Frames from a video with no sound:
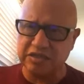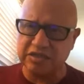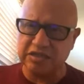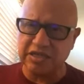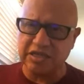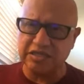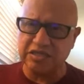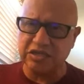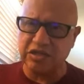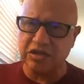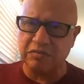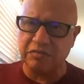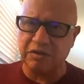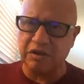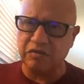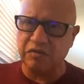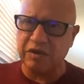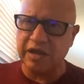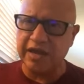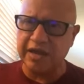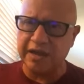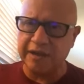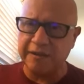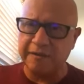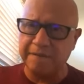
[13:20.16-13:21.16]
Does that sound about
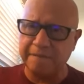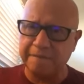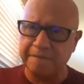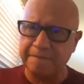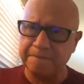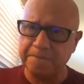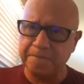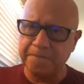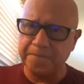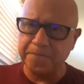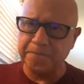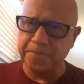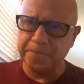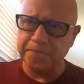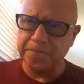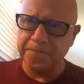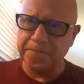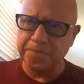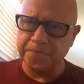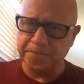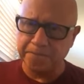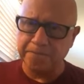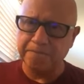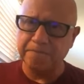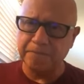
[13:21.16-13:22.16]
right?
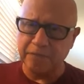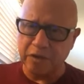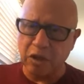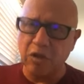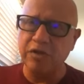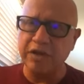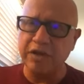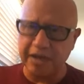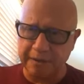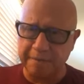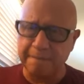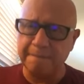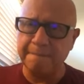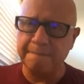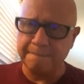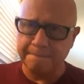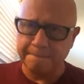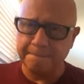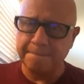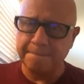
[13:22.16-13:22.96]
Okay.